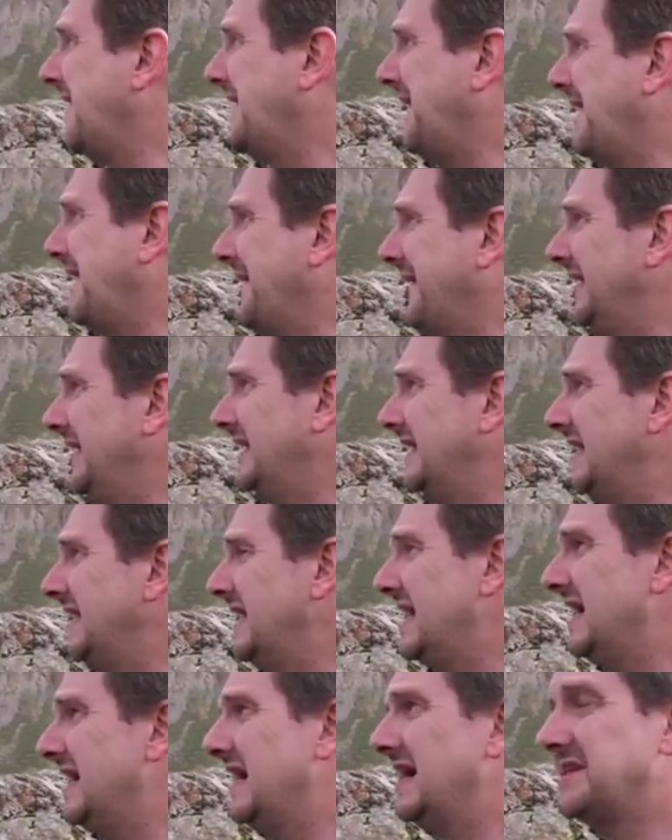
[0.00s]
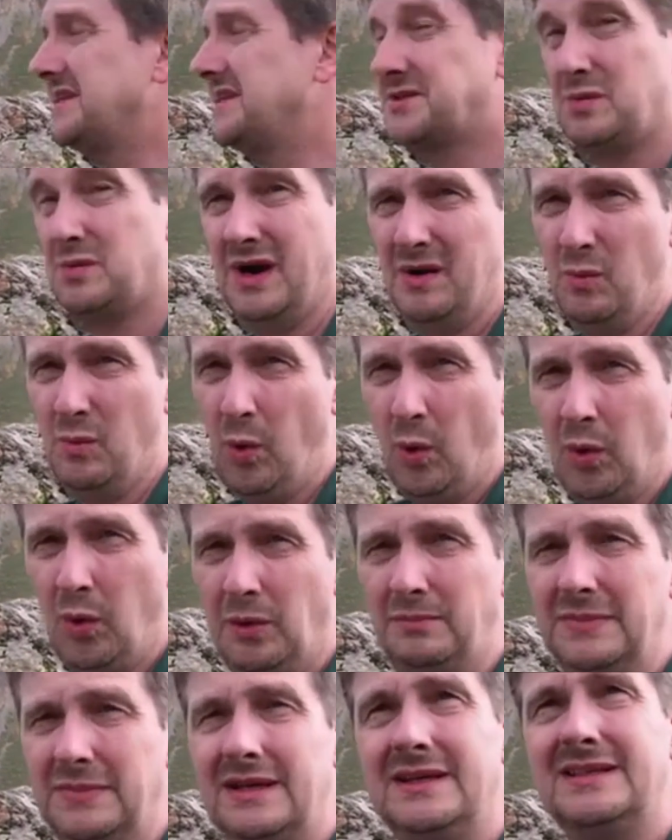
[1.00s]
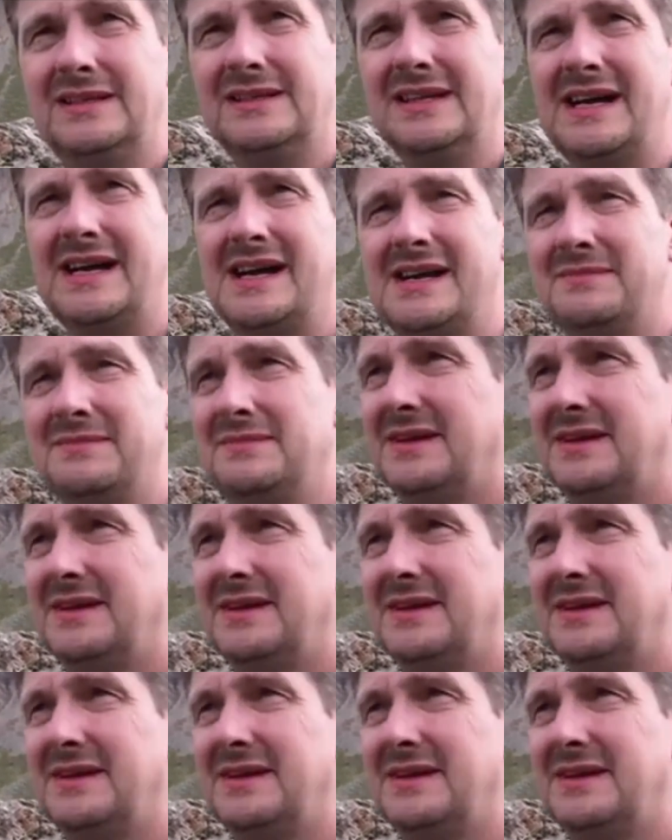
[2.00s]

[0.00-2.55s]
in order to get these notifications.